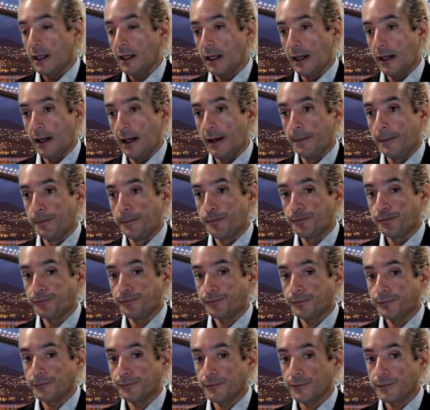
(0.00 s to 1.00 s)
Um,
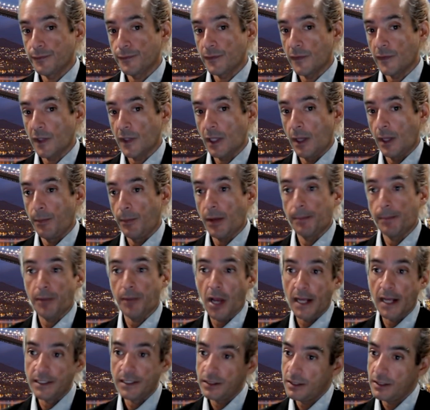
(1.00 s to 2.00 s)
but
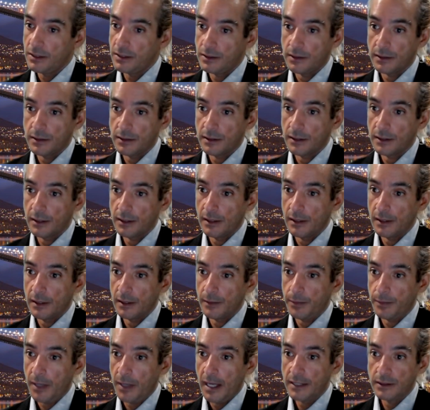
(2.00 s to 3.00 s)
Pisces,
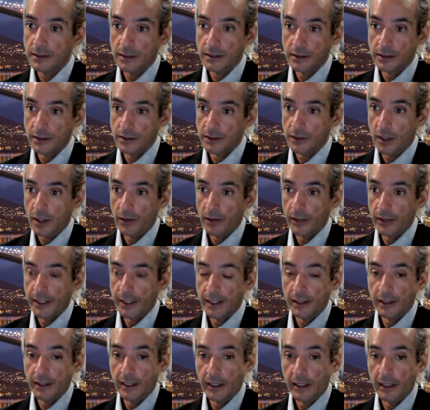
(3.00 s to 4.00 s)
Pisces is
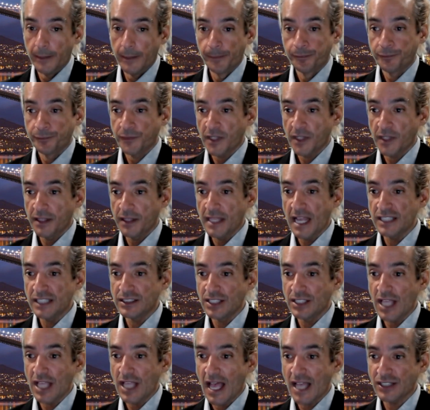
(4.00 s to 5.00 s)
already there. And
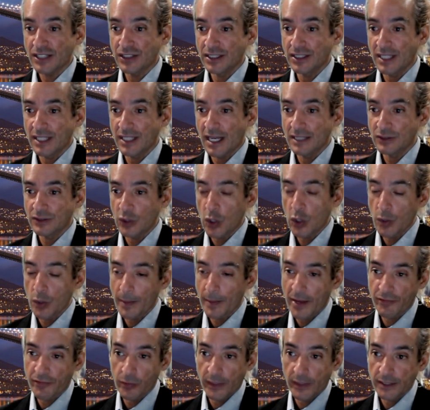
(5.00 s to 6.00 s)
that's the action, guys. I
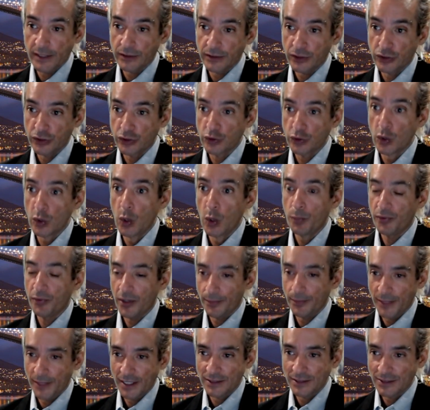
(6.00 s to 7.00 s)
hope everyone has a
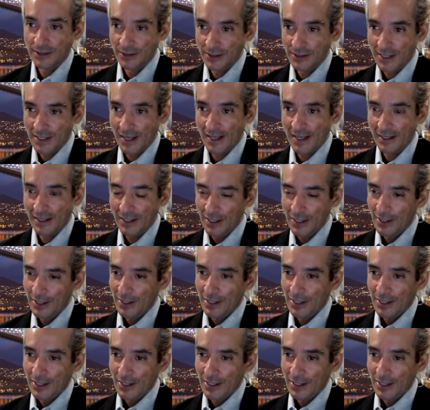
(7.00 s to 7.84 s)
super amazing day.